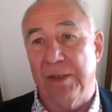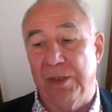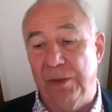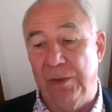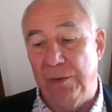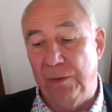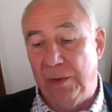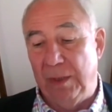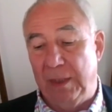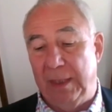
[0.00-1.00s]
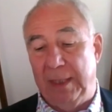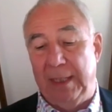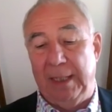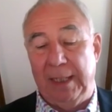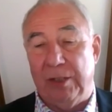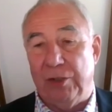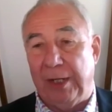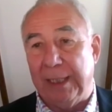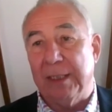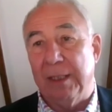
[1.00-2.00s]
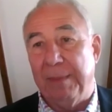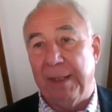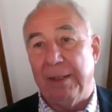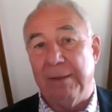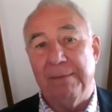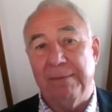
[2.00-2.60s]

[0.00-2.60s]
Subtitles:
to attract to the borough.